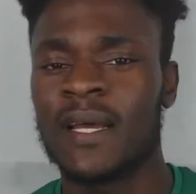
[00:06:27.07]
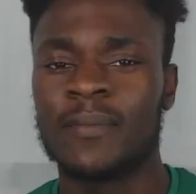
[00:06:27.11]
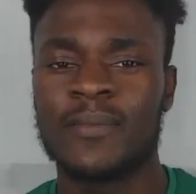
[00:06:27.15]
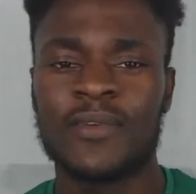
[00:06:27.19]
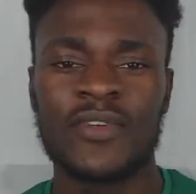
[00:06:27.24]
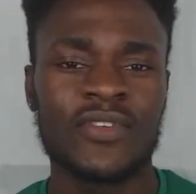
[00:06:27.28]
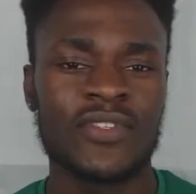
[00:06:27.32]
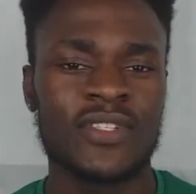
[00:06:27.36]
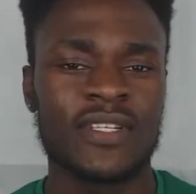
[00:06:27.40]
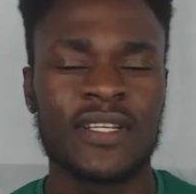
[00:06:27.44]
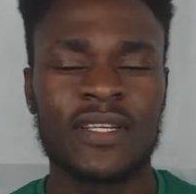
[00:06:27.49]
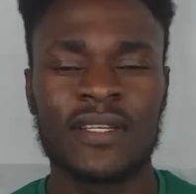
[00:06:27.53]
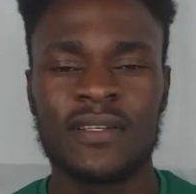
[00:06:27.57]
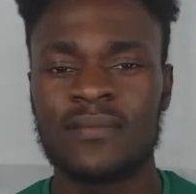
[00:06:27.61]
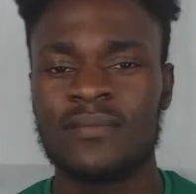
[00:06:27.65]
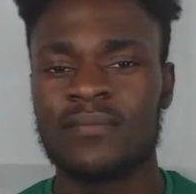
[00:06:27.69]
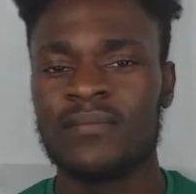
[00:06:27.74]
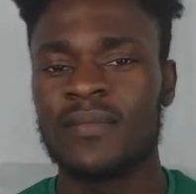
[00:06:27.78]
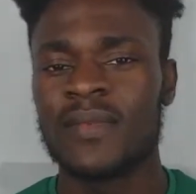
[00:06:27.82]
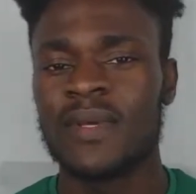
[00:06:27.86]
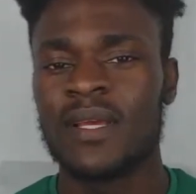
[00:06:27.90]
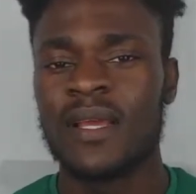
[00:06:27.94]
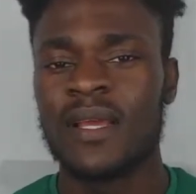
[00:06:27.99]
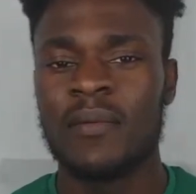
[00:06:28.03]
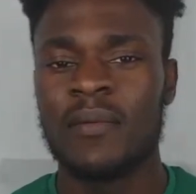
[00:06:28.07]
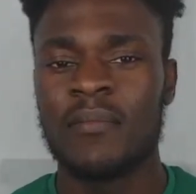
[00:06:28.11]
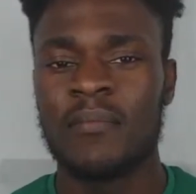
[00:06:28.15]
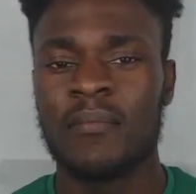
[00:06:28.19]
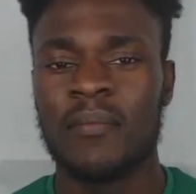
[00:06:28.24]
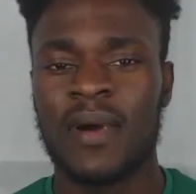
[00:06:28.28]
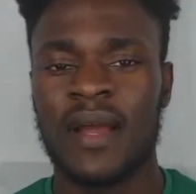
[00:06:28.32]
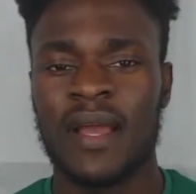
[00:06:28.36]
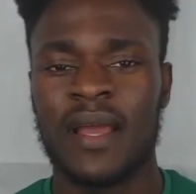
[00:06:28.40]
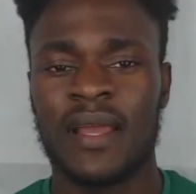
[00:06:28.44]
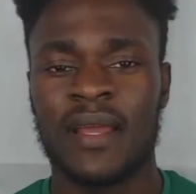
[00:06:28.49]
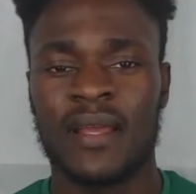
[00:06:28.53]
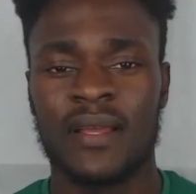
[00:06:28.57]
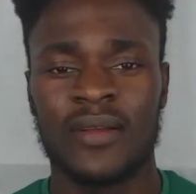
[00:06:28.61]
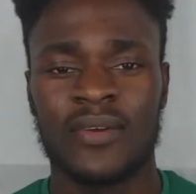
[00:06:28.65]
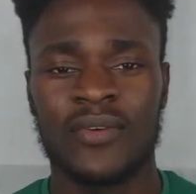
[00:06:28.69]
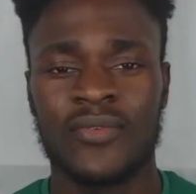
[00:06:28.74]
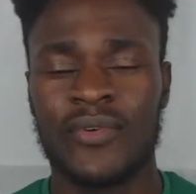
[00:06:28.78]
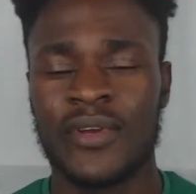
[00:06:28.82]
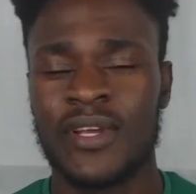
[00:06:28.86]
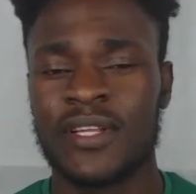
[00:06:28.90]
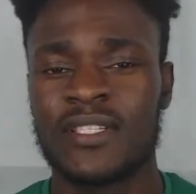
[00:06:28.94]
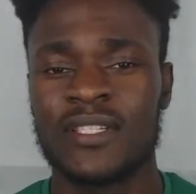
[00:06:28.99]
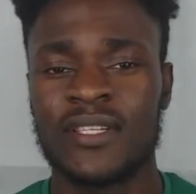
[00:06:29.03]
I'm using my
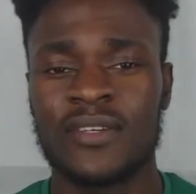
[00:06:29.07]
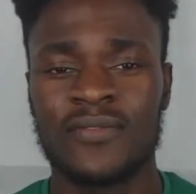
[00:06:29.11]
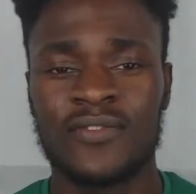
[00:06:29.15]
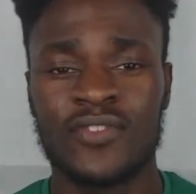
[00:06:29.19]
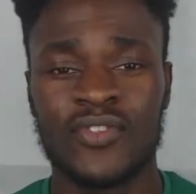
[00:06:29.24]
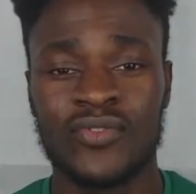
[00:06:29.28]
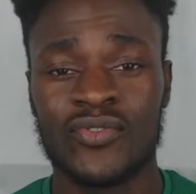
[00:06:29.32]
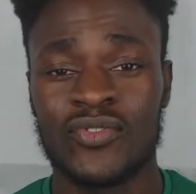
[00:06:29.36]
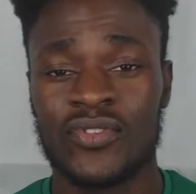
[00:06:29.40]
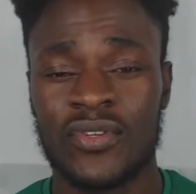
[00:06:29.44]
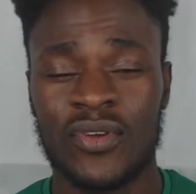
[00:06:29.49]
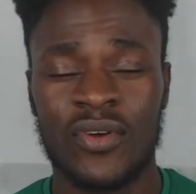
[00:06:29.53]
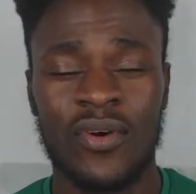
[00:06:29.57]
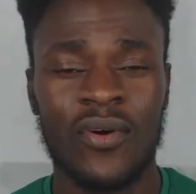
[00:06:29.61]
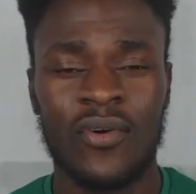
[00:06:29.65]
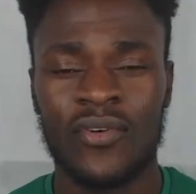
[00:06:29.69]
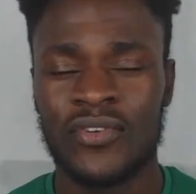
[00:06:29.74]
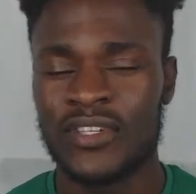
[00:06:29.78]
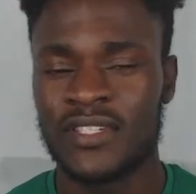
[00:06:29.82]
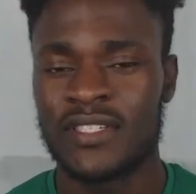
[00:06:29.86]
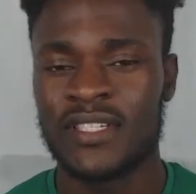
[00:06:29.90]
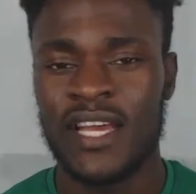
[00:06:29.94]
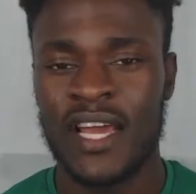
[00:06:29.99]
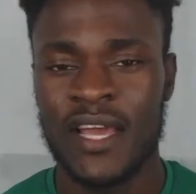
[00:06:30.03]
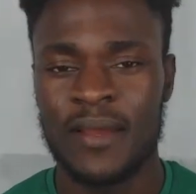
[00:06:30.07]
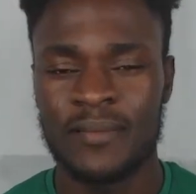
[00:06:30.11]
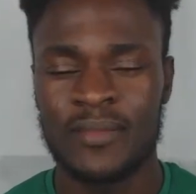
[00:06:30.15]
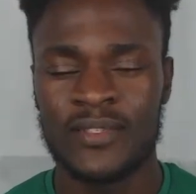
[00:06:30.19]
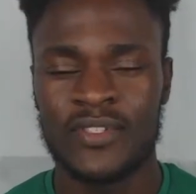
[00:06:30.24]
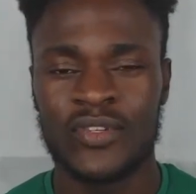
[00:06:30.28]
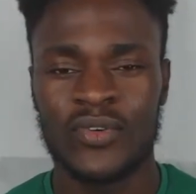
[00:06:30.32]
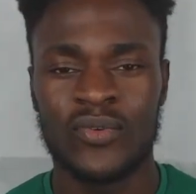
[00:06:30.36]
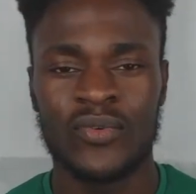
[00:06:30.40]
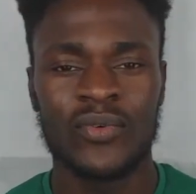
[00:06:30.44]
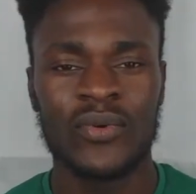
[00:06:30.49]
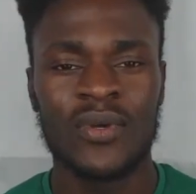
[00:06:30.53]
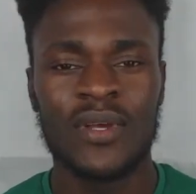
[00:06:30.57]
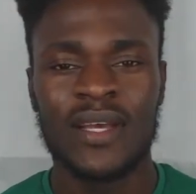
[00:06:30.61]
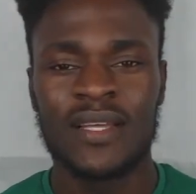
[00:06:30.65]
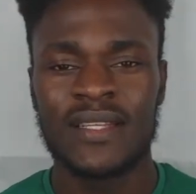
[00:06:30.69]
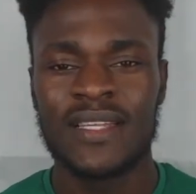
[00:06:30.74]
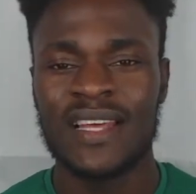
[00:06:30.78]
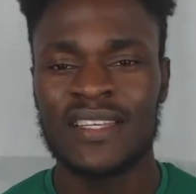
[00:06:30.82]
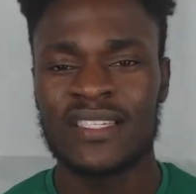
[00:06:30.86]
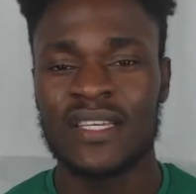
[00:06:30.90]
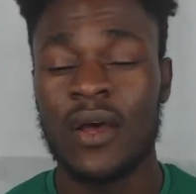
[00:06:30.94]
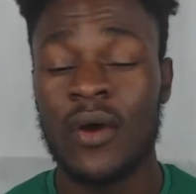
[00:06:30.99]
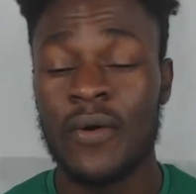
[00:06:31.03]
creative juice all the time. So
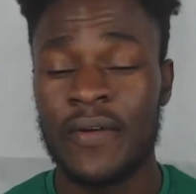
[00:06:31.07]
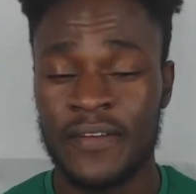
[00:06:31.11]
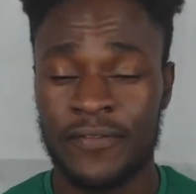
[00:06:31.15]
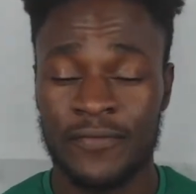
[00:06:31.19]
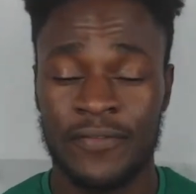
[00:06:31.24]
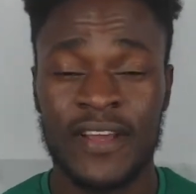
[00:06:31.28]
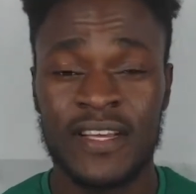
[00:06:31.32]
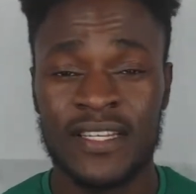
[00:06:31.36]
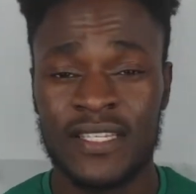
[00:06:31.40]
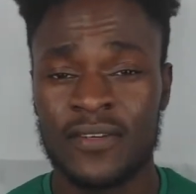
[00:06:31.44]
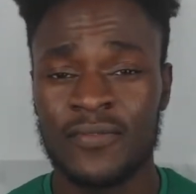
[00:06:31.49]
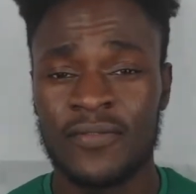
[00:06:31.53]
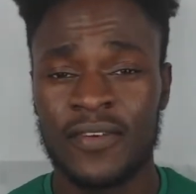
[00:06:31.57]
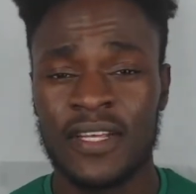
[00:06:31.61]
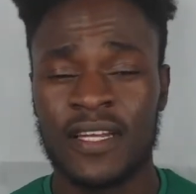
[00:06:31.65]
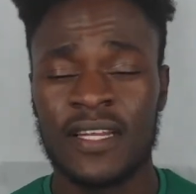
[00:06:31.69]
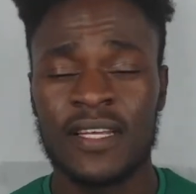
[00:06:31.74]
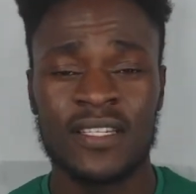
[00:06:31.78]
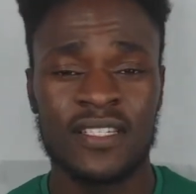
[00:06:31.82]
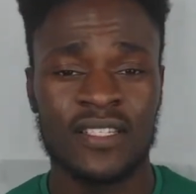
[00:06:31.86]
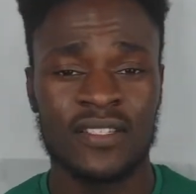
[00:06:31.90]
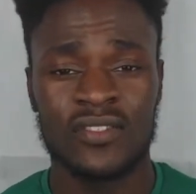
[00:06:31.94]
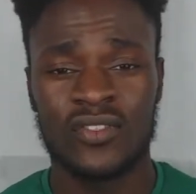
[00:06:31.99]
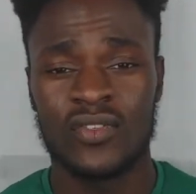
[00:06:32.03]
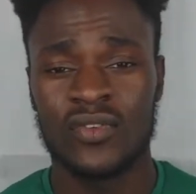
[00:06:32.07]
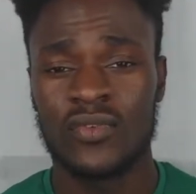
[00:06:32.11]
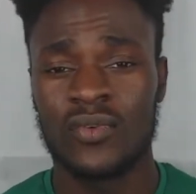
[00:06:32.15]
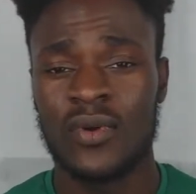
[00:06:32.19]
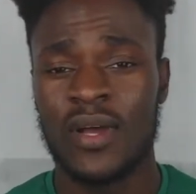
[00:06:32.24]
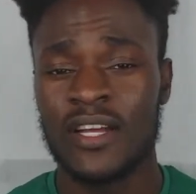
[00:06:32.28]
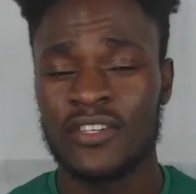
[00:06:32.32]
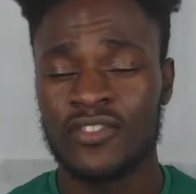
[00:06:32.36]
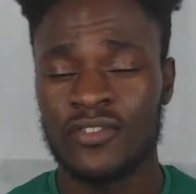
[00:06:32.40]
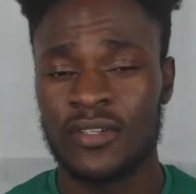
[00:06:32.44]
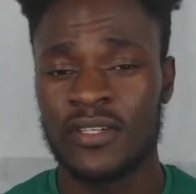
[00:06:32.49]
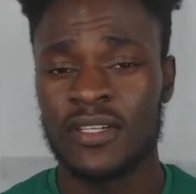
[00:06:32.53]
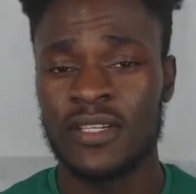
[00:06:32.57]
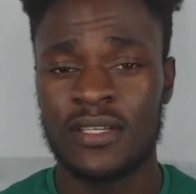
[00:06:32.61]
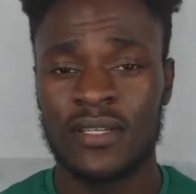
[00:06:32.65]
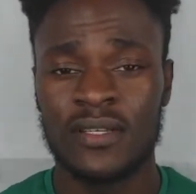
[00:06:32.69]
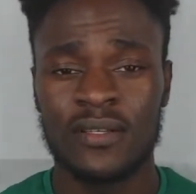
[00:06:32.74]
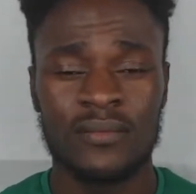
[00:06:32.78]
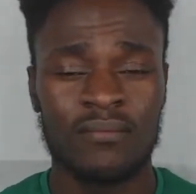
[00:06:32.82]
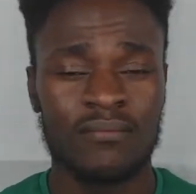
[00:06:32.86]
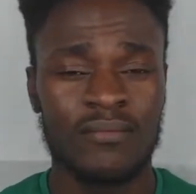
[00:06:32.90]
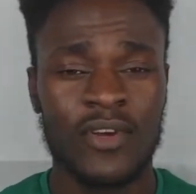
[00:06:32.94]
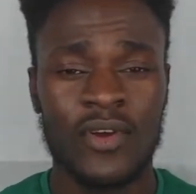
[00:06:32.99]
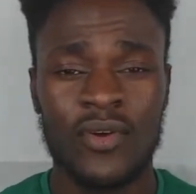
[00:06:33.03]
that's how effective it is to
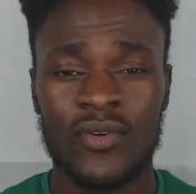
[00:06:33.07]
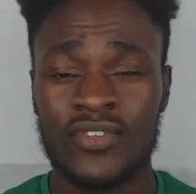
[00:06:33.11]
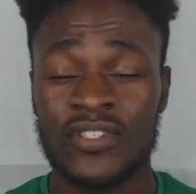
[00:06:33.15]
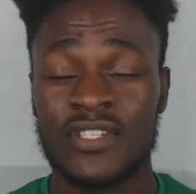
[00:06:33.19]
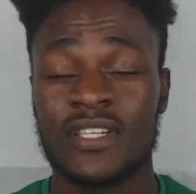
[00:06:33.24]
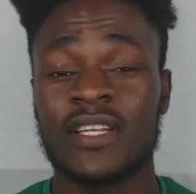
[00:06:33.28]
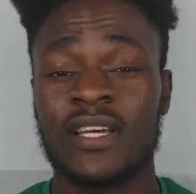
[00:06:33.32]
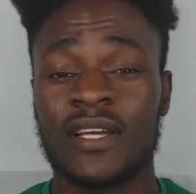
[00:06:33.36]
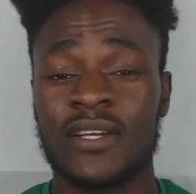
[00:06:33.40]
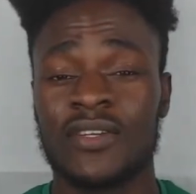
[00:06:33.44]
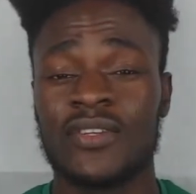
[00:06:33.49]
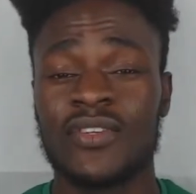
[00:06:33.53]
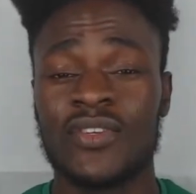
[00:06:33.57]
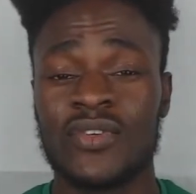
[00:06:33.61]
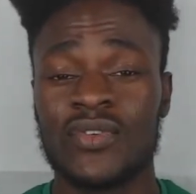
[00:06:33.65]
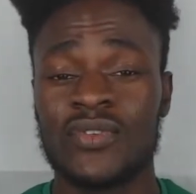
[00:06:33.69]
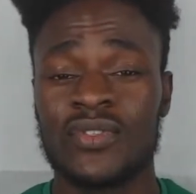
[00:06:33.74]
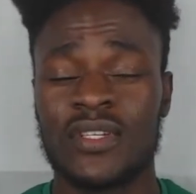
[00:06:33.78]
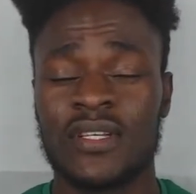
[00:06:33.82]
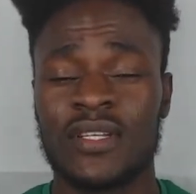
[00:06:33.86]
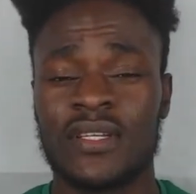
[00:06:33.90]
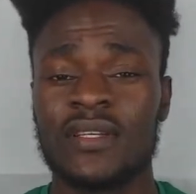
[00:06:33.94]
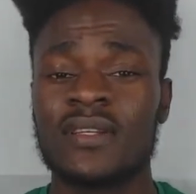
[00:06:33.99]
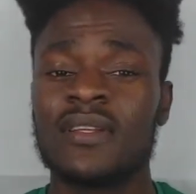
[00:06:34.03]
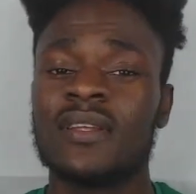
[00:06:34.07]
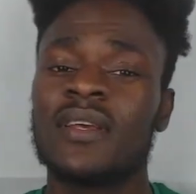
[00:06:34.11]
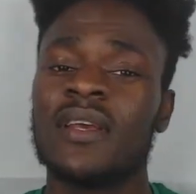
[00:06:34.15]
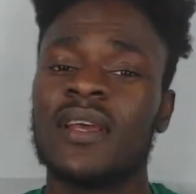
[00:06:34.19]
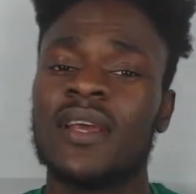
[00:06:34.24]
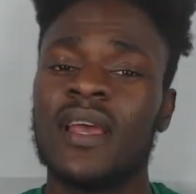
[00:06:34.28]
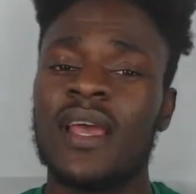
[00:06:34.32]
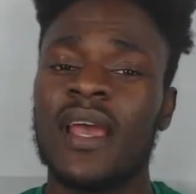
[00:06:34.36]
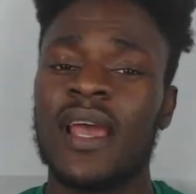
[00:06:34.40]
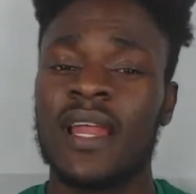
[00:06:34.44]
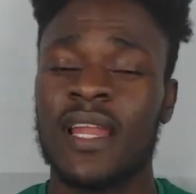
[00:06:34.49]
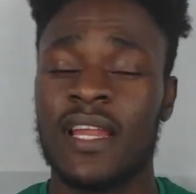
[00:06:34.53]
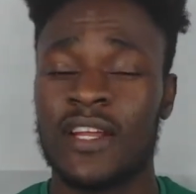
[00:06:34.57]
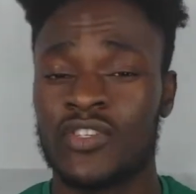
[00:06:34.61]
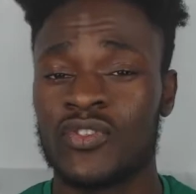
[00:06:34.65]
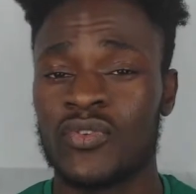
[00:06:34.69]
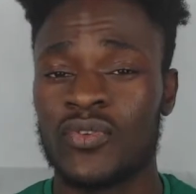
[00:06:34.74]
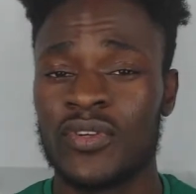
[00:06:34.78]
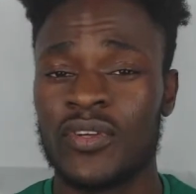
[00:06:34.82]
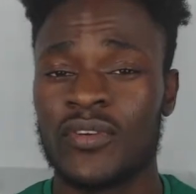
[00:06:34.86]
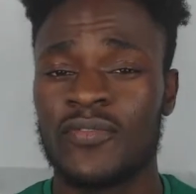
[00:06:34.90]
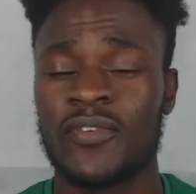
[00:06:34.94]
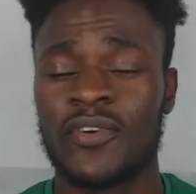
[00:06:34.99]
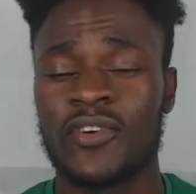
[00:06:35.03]
actually consider using
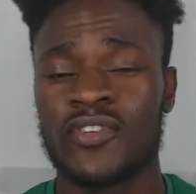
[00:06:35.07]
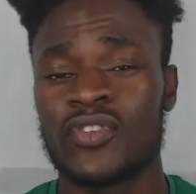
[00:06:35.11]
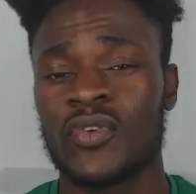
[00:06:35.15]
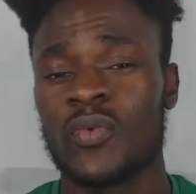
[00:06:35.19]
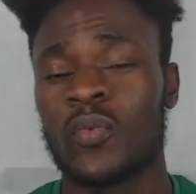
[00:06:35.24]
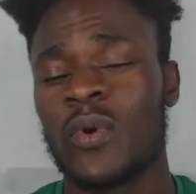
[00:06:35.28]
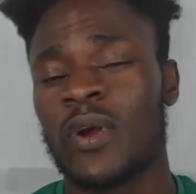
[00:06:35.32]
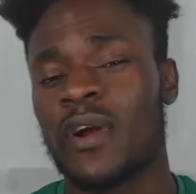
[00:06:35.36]
electronic version.